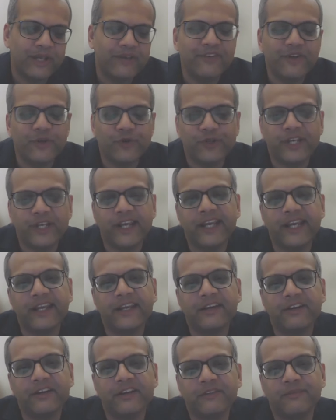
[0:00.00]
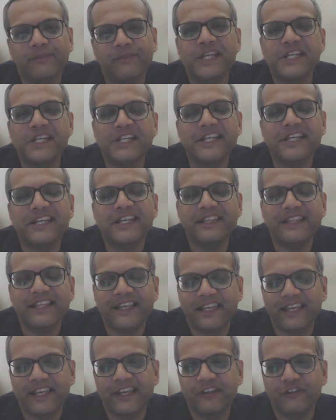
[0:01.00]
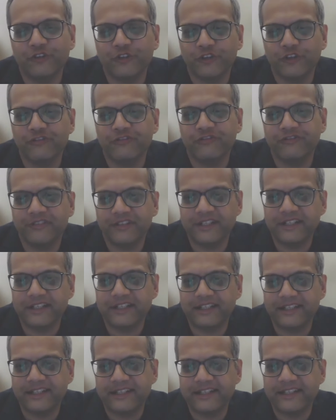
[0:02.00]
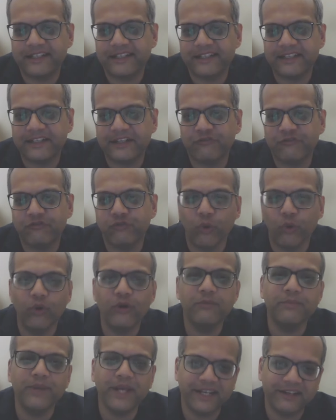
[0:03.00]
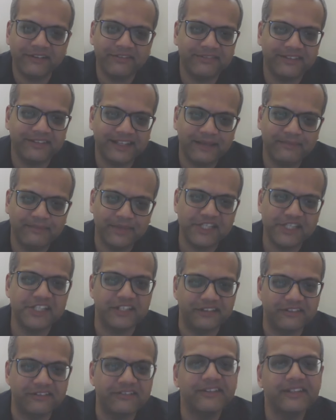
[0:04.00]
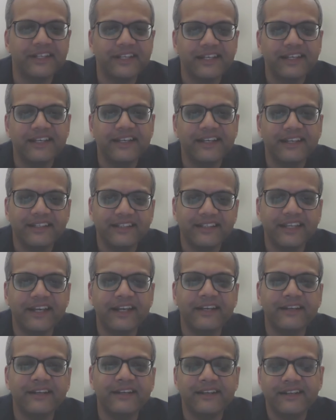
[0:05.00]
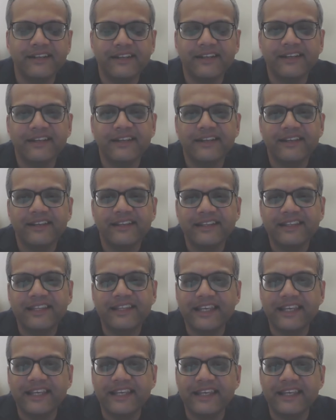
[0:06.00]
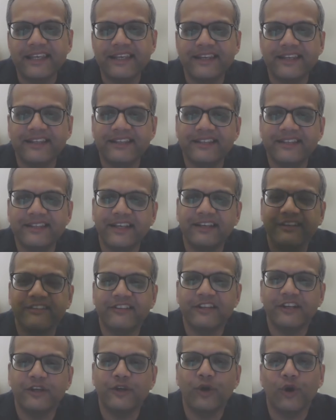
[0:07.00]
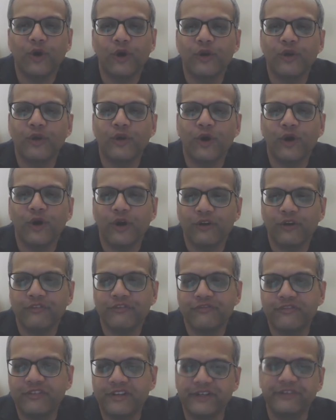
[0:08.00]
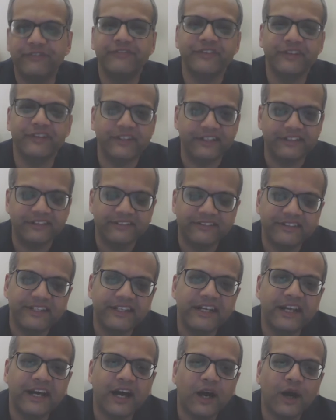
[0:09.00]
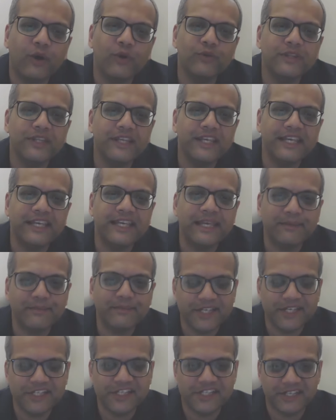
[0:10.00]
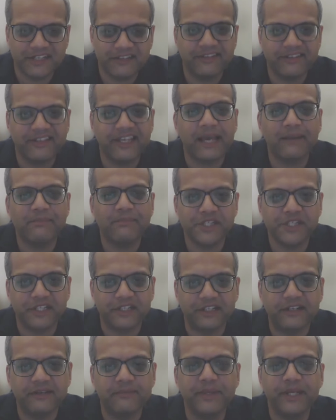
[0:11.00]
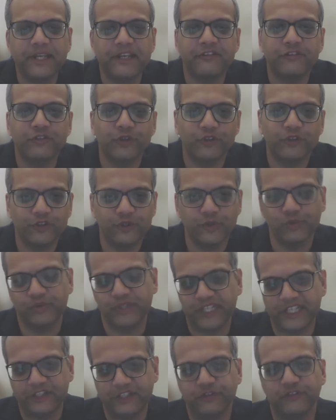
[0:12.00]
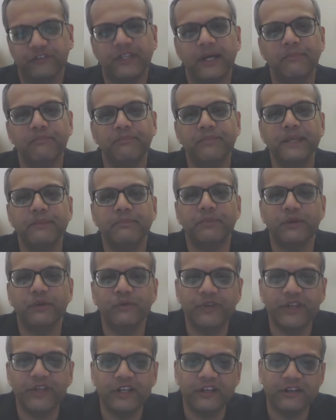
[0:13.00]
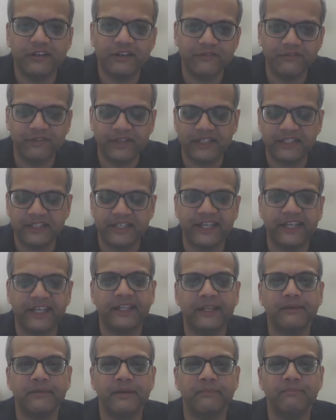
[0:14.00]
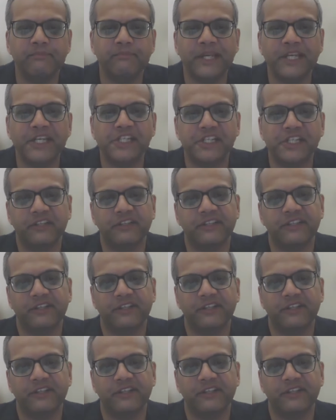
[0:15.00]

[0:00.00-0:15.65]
you take, especially in the case of phone-based images, that there is a lot of difference in how the image is captured based on usage. So some people will take a picture,